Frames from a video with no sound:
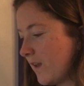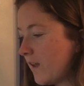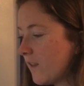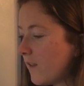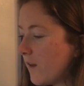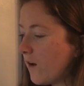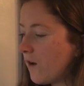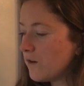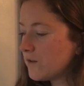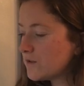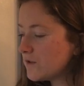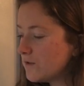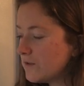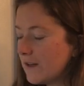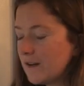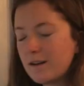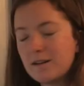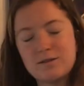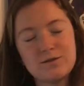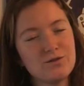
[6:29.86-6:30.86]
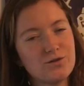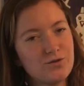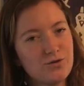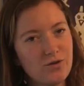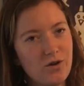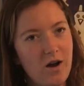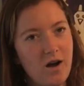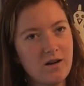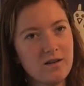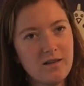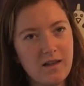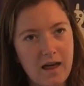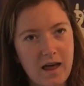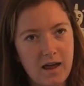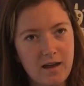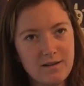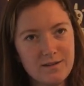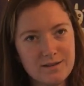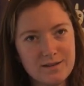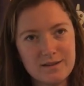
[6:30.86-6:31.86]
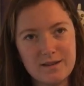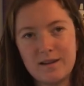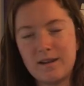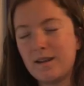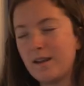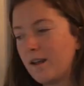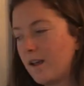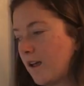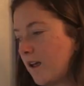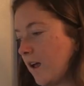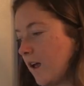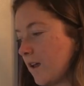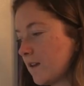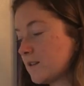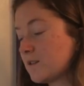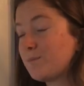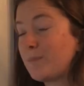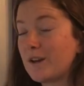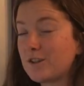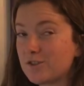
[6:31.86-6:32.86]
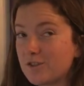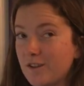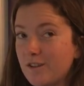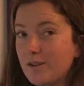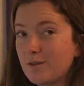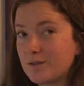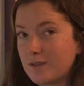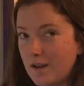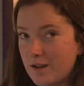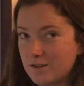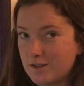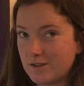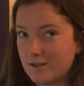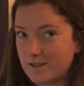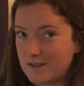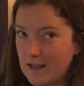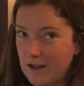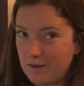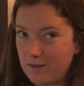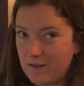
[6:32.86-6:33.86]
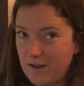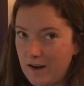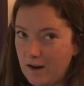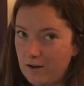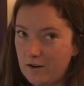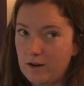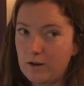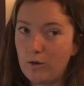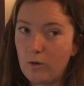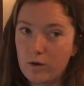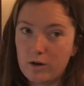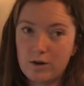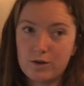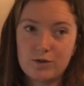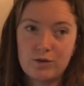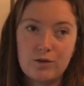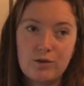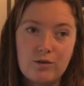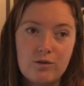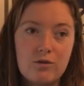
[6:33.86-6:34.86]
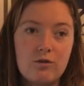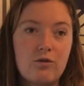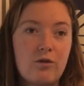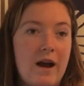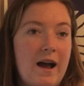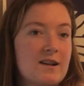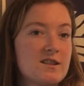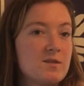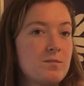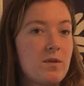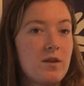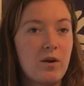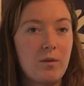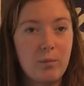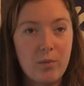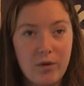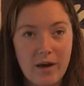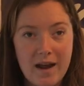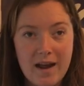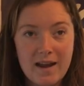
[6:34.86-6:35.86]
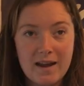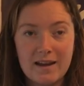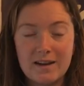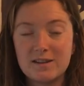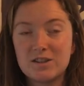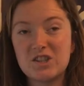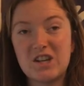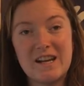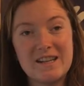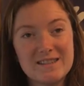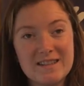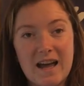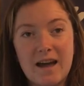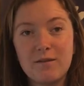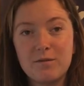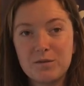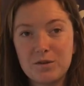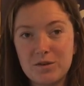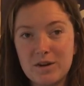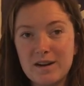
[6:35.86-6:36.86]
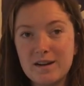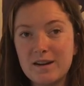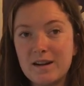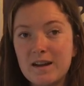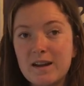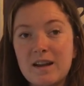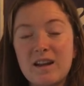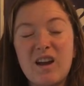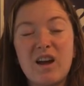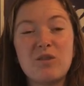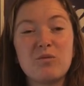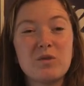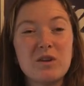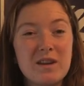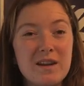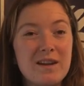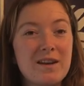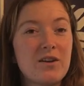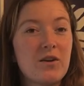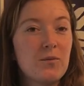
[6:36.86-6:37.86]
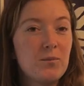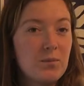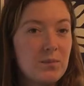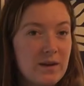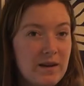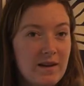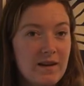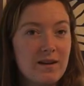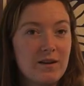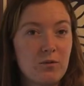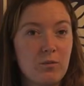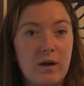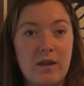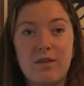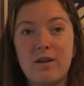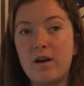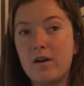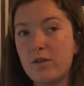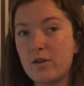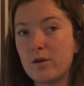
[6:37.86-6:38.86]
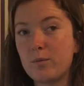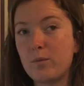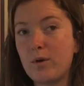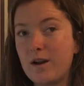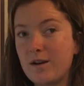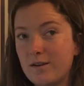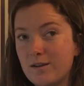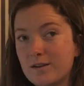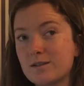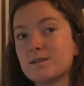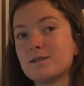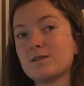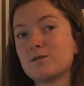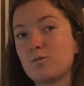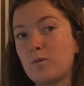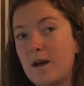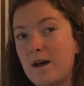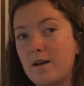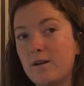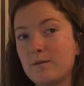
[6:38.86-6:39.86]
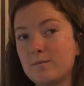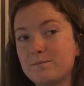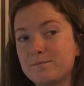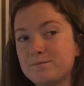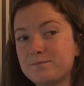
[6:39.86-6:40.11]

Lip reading: They also needed strong legs, especially those hunters out there, in order to grasp their prey and chase after it and really compete with other predators as well.